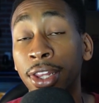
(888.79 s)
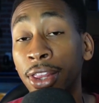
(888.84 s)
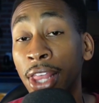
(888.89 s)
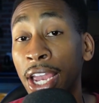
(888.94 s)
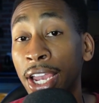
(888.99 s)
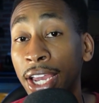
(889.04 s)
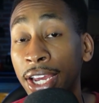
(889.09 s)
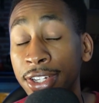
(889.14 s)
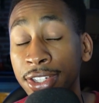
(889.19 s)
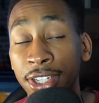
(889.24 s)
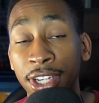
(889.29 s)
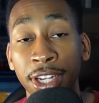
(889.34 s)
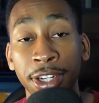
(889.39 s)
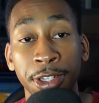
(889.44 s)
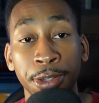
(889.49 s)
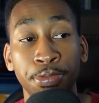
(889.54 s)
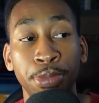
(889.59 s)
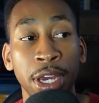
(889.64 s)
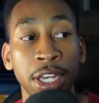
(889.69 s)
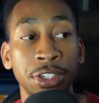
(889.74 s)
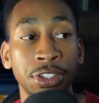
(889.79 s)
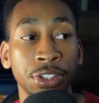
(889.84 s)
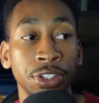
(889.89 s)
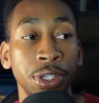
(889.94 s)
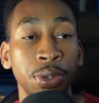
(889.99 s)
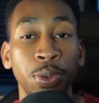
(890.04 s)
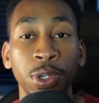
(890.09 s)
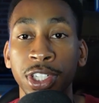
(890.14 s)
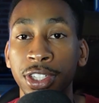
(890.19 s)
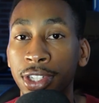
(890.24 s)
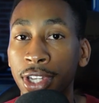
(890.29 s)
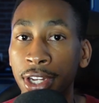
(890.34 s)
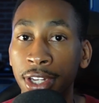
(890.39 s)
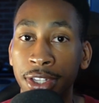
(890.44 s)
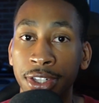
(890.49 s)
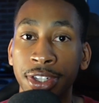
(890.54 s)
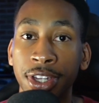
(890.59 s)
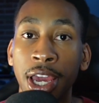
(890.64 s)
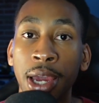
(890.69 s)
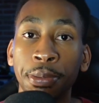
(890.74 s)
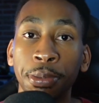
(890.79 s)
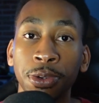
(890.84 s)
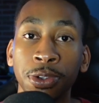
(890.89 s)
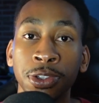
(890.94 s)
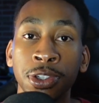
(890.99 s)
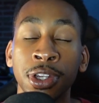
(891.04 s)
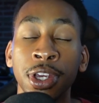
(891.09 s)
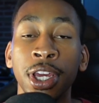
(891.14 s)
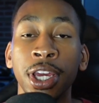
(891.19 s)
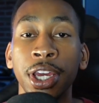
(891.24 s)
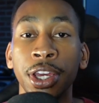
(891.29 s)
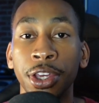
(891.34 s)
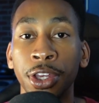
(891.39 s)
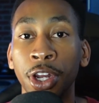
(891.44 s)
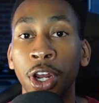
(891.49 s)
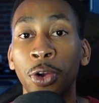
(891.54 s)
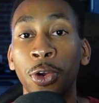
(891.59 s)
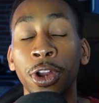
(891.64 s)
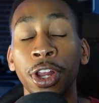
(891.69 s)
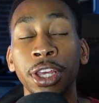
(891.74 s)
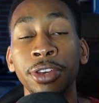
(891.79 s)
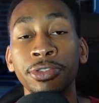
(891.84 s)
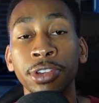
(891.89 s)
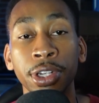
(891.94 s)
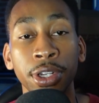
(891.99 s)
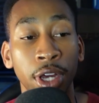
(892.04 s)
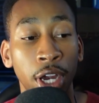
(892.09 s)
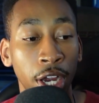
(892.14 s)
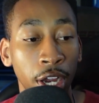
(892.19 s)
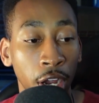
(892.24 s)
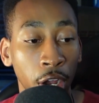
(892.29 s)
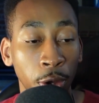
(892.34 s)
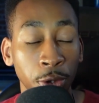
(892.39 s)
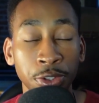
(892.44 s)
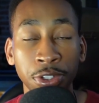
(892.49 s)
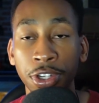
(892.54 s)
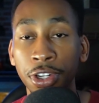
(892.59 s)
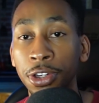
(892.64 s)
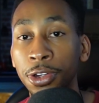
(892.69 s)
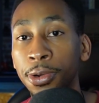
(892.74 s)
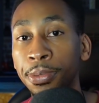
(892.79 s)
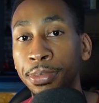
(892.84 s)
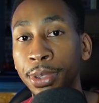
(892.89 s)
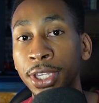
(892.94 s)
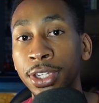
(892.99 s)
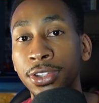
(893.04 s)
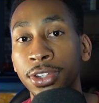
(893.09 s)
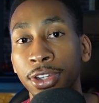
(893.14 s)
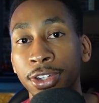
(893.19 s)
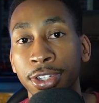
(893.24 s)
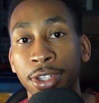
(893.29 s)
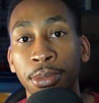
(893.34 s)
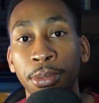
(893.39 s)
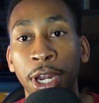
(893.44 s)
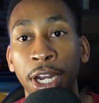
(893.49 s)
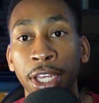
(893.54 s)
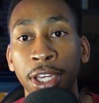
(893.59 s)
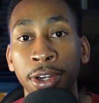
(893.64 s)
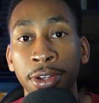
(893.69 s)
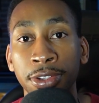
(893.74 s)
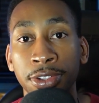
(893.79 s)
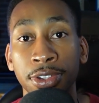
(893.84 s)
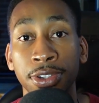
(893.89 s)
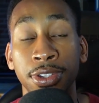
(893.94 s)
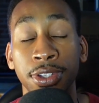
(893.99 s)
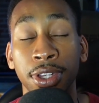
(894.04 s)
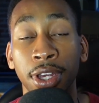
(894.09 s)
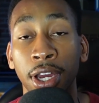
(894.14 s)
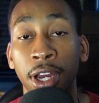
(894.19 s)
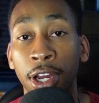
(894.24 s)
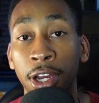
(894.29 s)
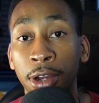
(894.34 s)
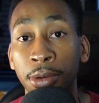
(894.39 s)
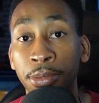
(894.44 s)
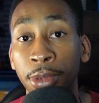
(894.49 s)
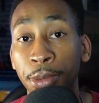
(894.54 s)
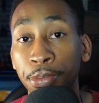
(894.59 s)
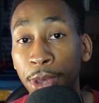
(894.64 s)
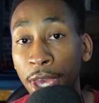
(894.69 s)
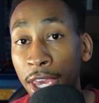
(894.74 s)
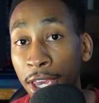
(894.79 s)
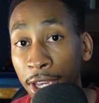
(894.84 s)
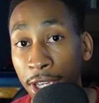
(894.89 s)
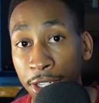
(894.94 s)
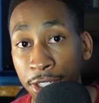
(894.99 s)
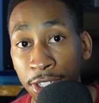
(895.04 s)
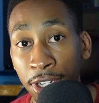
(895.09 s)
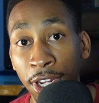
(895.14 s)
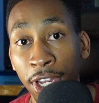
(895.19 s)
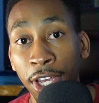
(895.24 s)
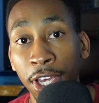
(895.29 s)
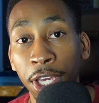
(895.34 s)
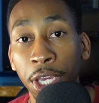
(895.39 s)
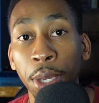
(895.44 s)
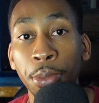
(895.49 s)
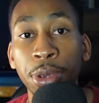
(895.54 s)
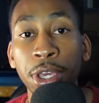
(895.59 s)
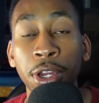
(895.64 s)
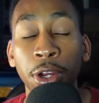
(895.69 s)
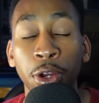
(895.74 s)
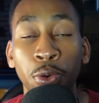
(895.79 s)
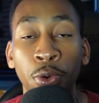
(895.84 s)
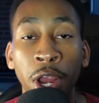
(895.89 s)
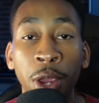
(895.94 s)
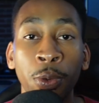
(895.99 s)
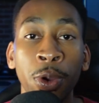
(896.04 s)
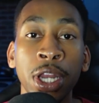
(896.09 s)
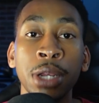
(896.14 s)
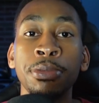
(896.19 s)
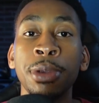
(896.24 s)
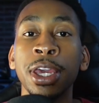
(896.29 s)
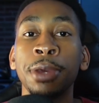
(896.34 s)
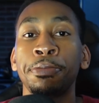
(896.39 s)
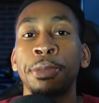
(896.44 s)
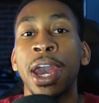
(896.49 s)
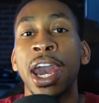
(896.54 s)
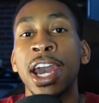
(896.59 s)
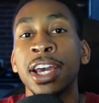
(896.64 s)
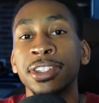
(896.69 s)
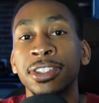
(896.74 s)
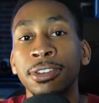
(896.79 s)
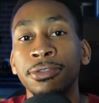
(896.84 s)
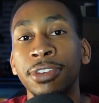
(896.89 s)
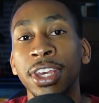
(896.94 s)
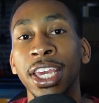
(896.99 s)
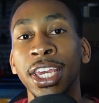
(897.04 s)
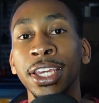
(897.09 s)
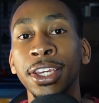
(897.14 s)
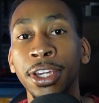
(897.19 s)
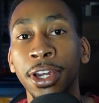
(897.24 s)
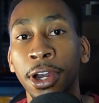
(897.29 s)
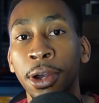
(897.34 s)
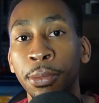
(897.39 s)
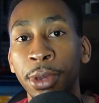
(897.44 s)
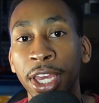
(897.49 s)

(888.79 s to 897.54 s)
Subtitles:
Like I said, especially with sending samples, or even hosting your beats on somebody else's page can be a great way to make passive income.